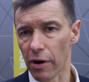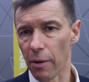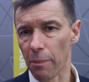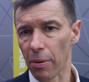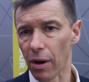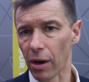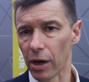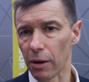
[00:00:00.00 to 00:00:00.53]
a
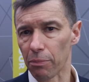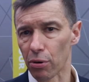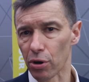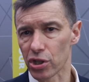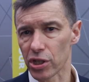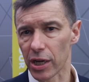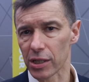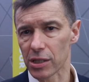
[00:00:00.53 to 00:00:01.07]
pilot
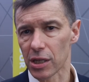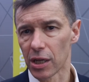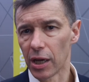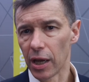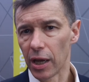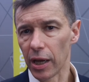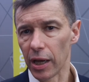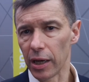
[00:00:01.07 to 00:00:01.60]
project
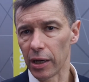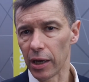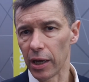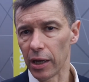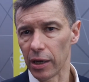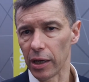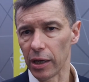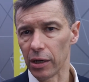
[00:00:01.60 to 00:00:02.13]
in
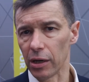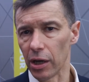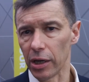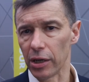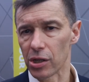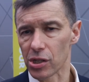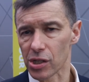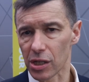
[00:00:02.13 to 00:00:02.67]

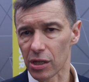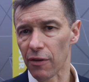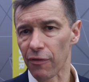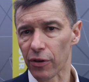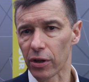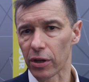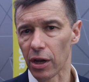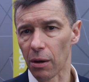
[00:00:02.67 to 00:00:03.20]
a
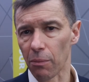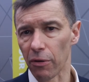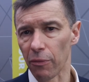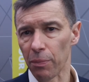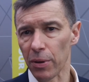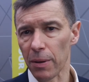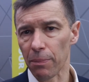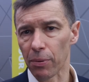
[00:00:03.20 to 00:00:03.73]
significant number
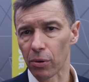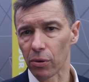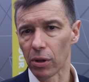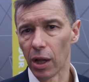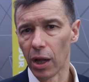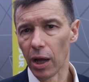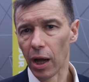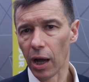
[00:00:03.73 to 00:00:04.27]
of people
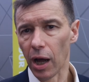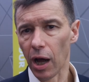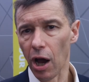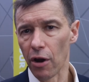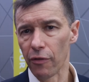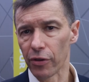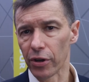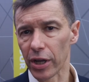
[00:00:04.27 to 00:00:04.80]

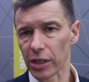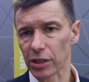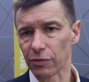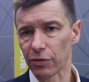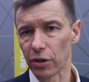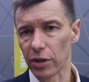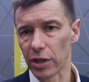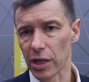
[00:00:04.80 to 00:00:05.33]
over the next
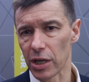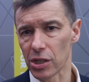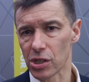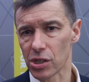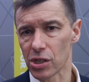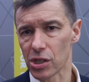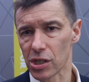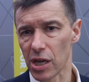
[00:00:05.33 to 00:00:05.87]
few
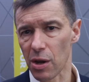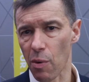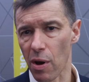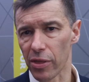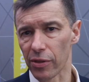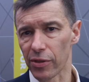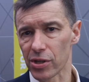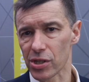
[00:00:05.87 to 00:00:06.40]
years to see
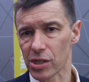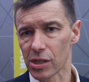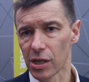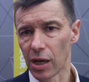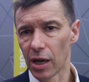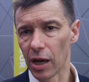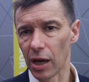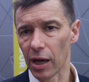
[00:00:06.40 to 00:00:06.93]
whether this
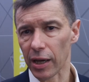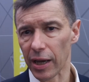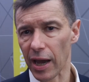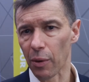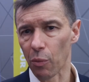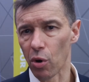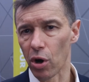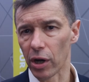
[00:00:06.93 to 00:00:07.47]

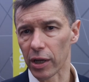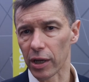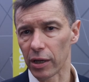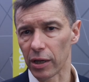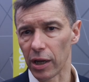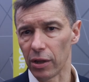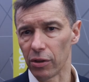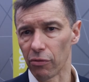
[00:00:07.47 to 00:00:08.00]
can work
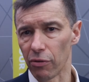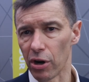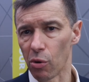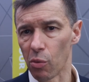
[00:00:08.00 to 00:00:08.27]
in the real